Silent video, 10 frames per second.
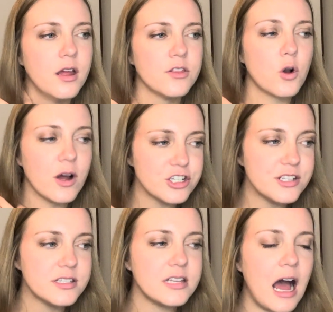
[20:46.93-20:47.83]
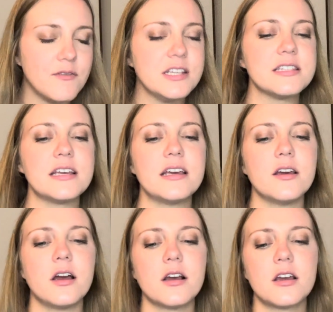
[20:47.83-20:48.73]
The questions
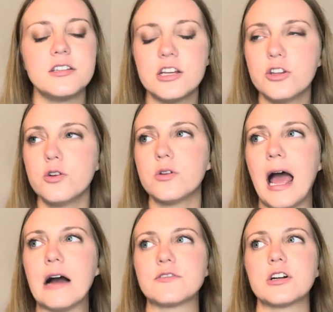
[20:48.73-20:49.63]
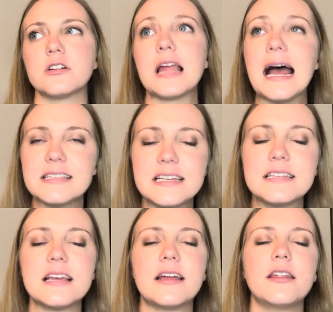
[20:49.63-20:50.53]
obviously continued after last
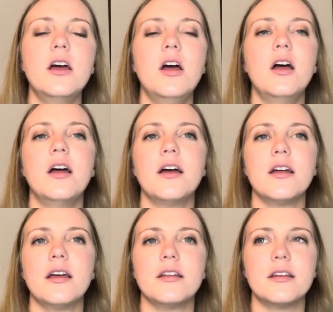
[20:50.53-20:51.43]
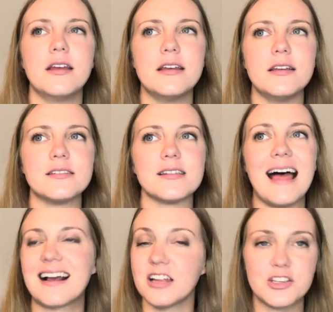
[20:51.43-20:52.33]
season, his
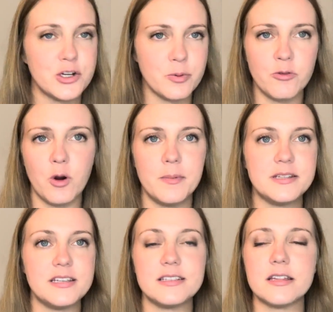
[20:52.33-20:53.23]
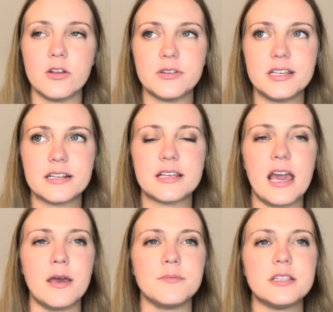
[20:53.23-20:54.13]
lackluster performances in those 6
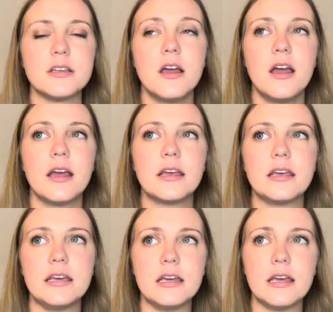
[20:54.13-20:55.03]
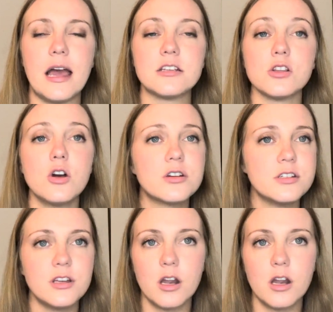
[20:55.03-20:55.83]
games. He has looked,